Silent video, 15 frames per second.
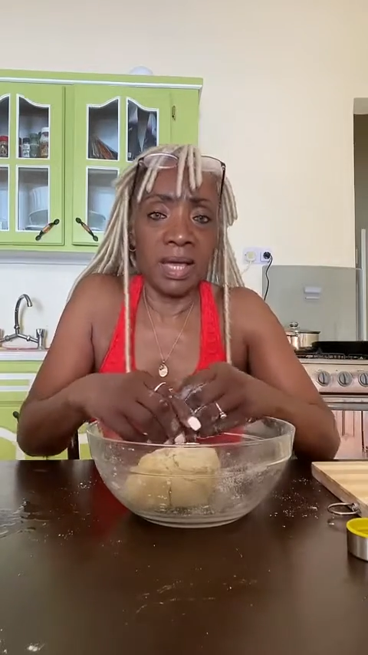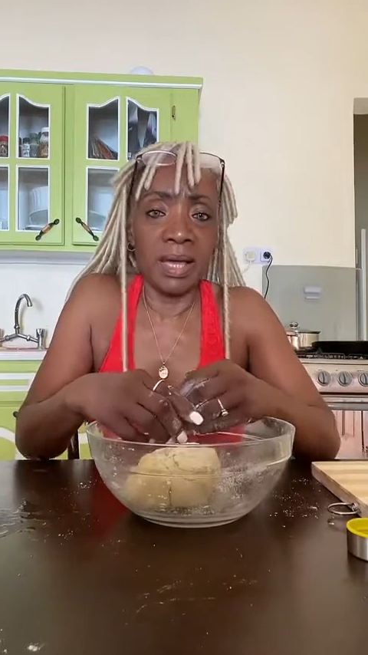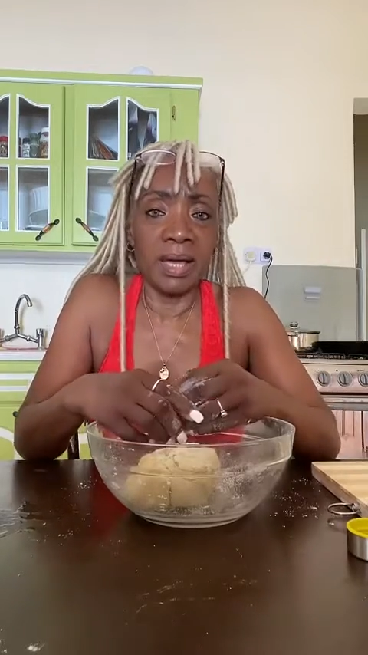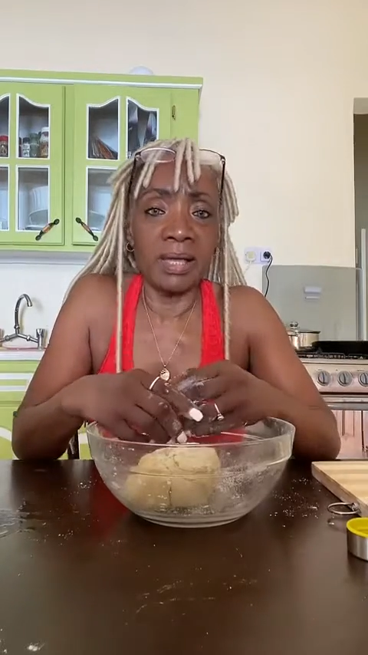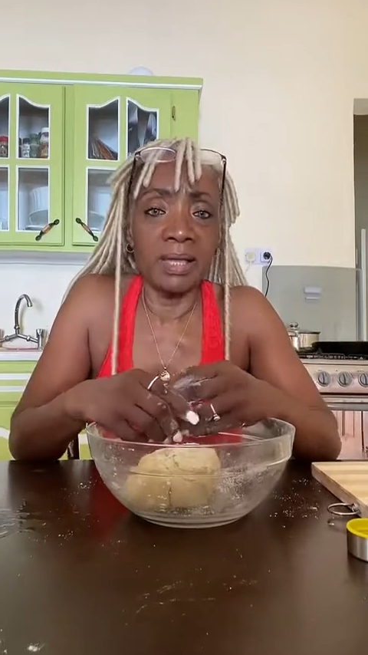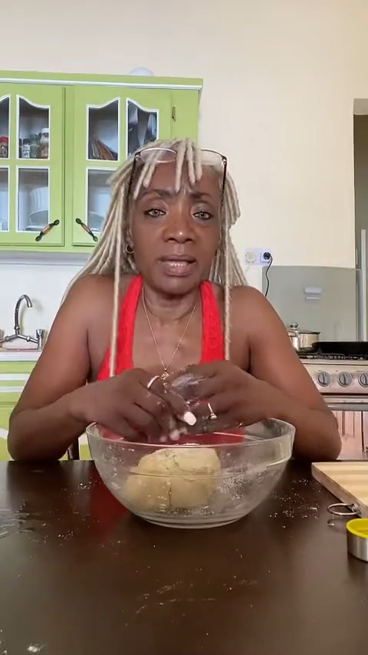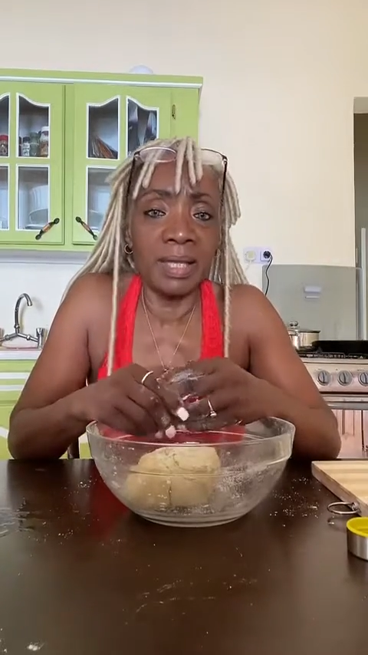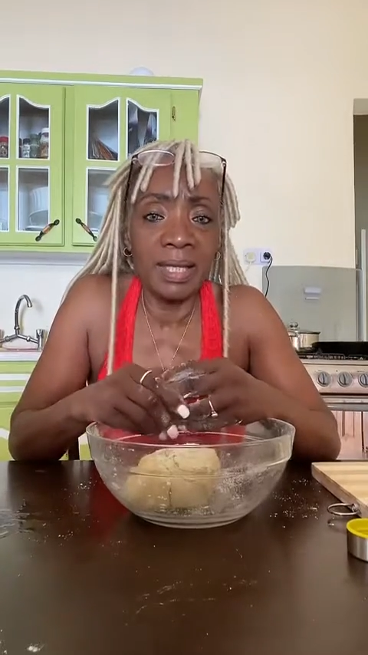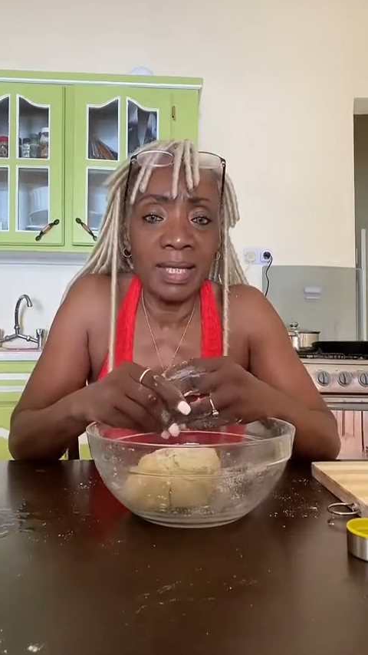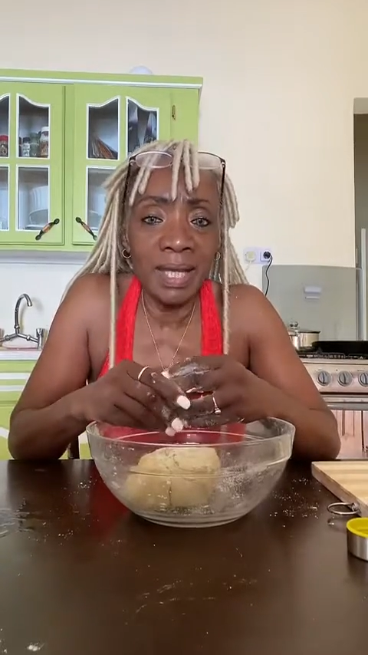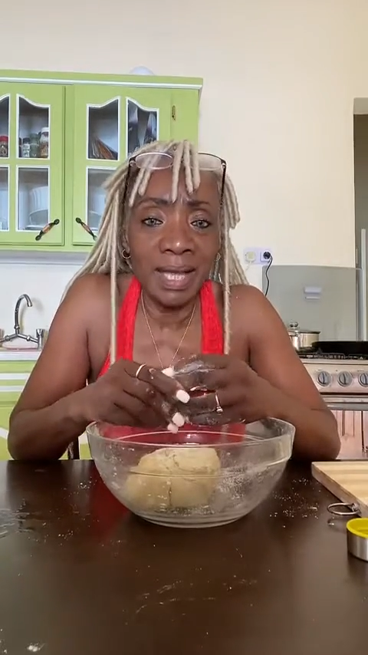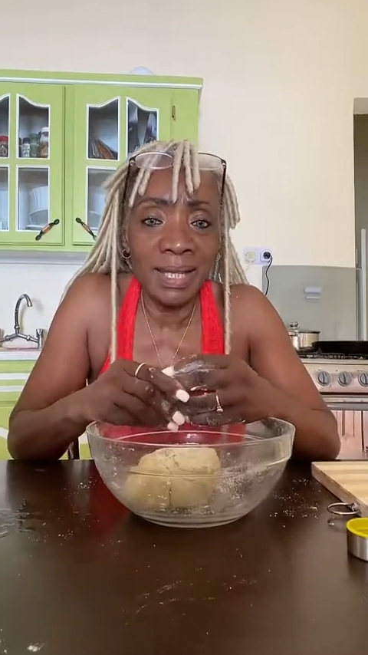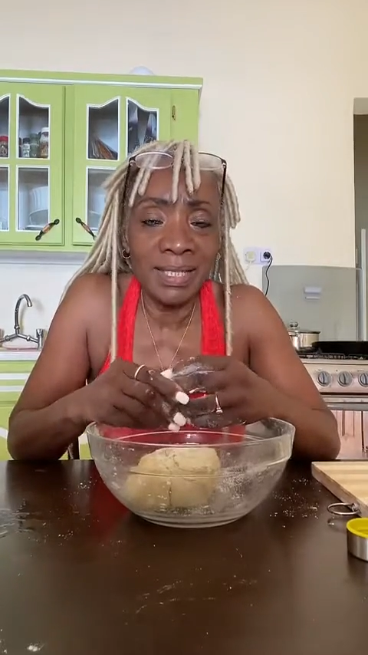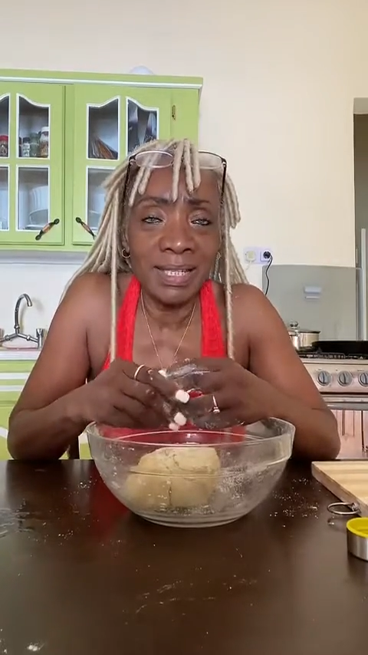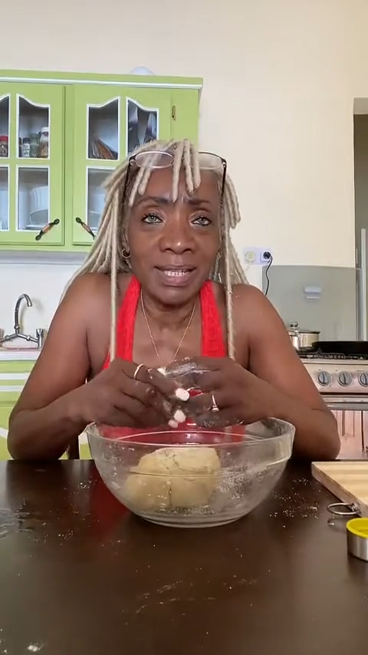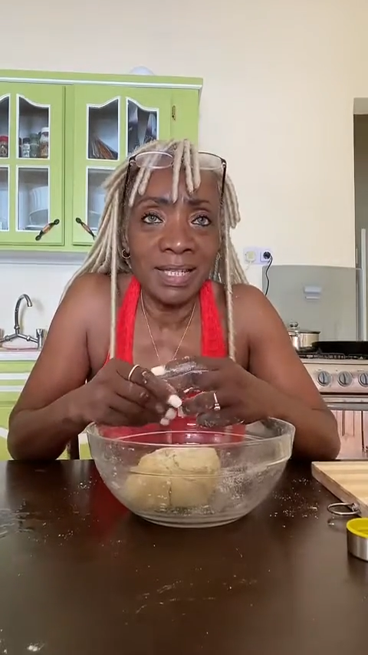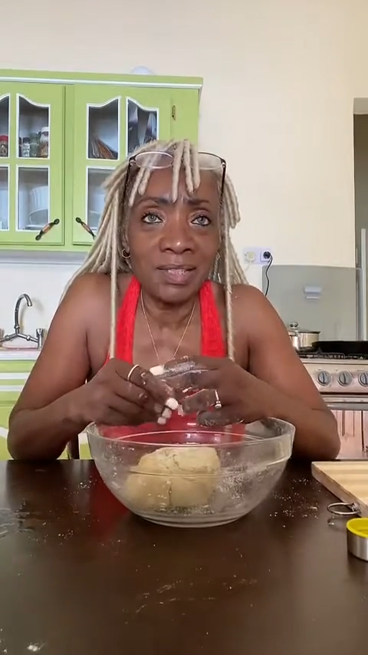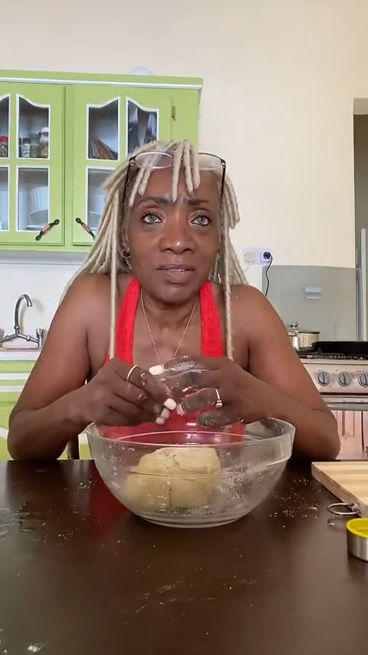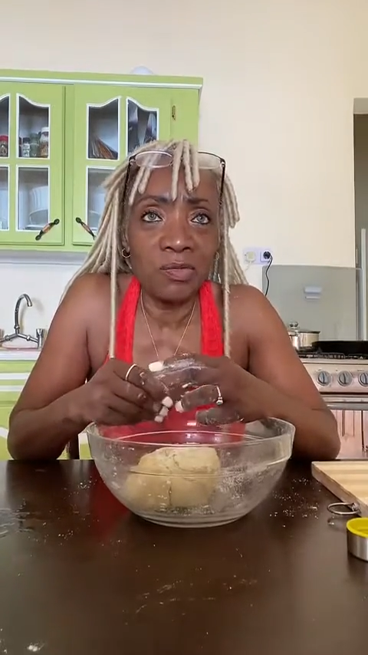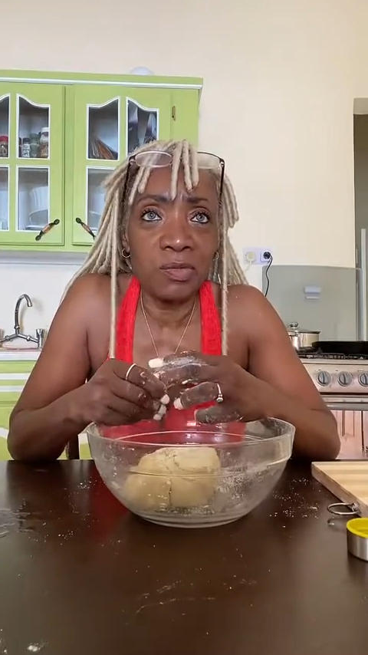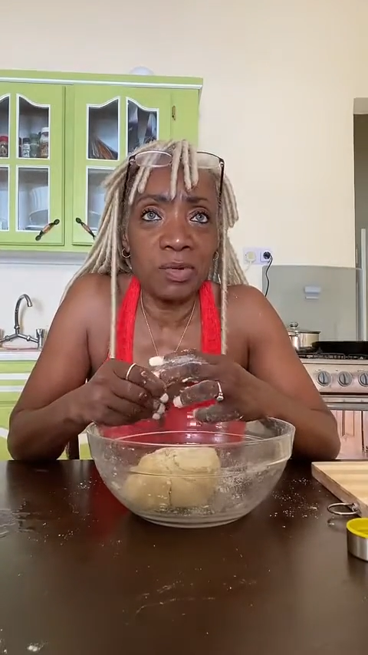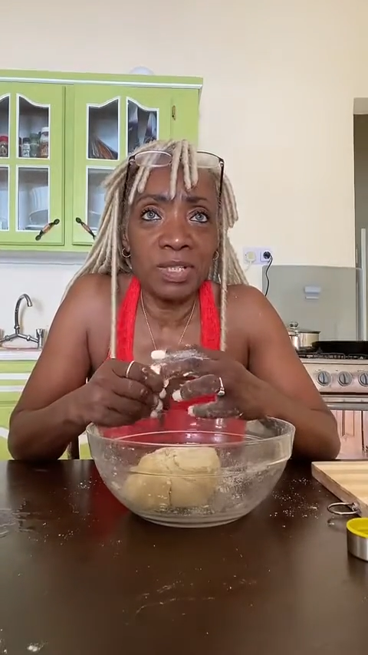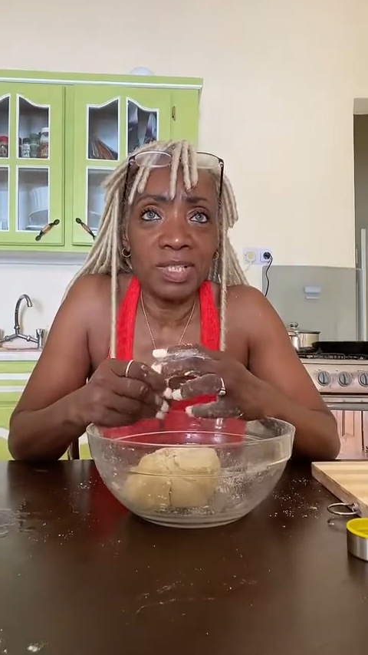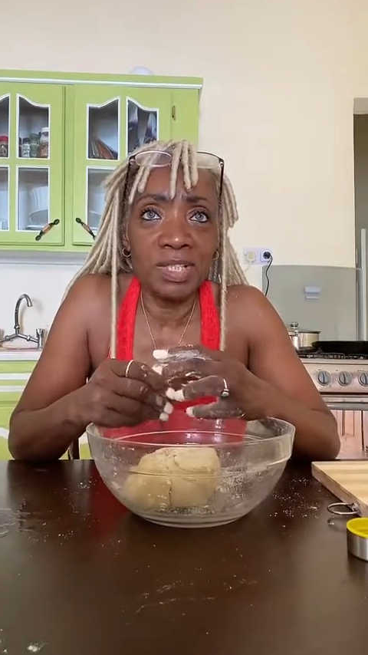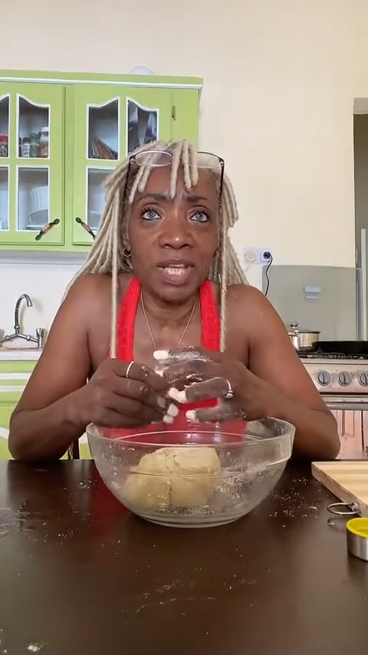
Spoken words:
month to elapse